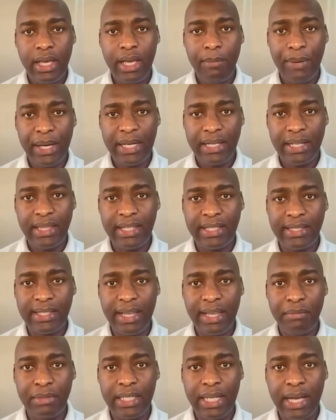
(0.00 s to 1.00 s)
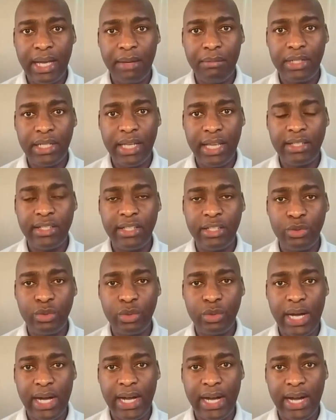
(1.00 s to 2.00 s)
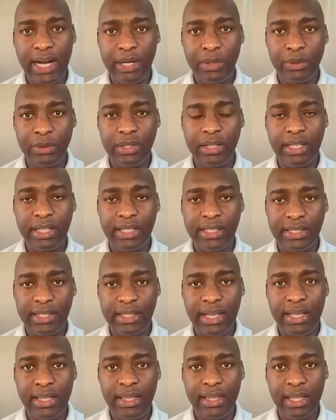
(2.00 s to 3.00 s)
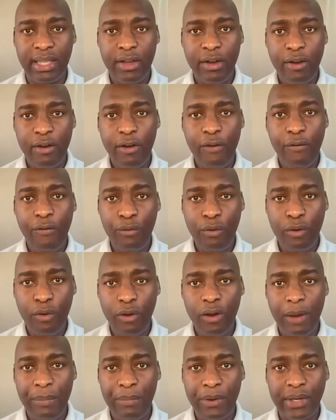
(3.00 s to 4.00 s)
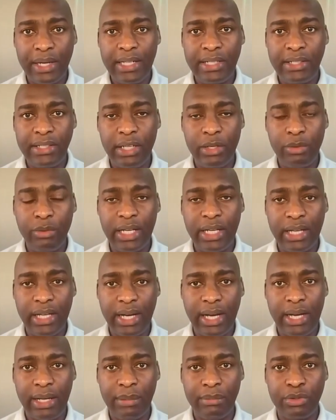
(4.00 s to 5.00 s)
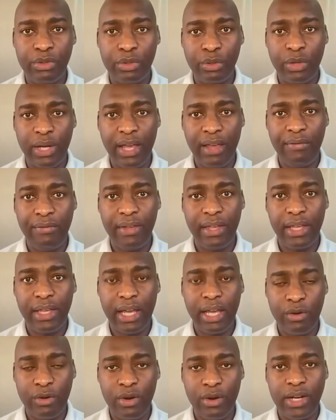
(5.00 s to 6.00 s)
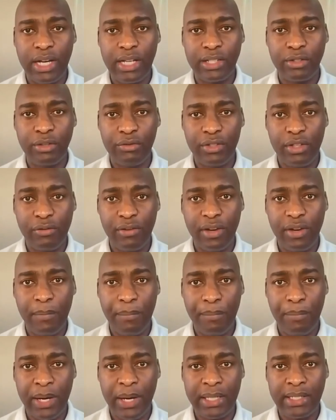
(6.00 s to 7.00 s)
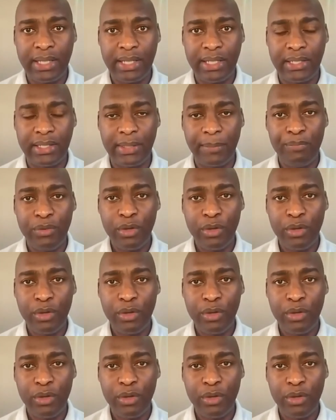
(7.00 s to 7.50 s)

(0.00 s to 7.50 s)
but at the same time takes into account the strength of collaboration when it comes to having a caucus of different parties,